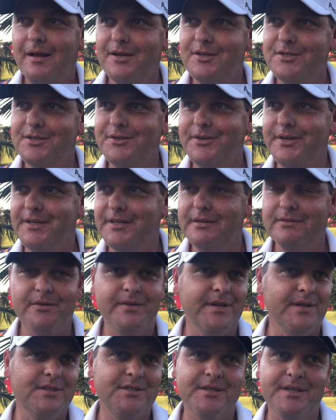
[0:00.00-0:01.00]
I just read
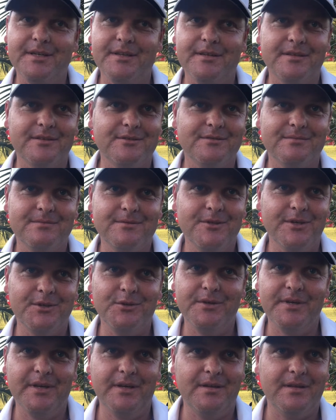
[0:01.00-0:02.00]
everything straight and try
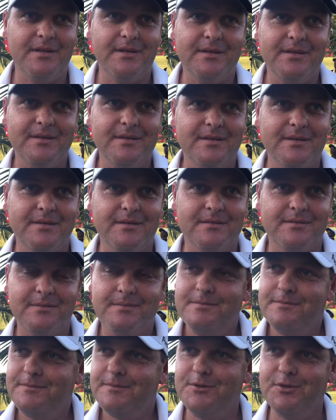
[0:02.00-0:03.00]
to hit it there. And
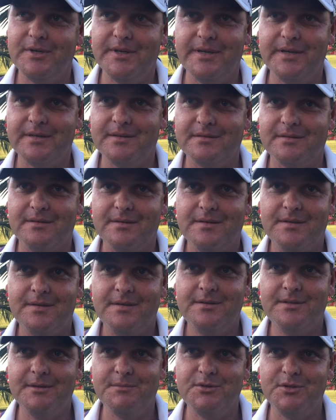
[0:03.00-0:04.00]
today, and
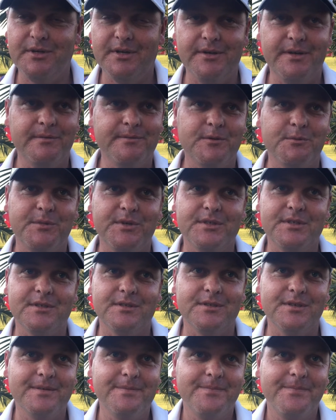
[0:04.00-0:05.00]
it seems to go in for me,
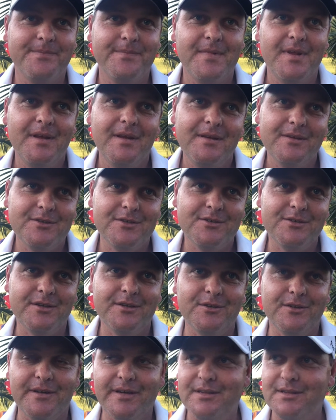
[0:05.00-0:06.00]
so just
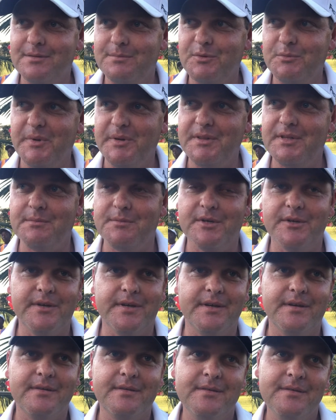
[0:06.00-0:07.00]
try to get the momentum going.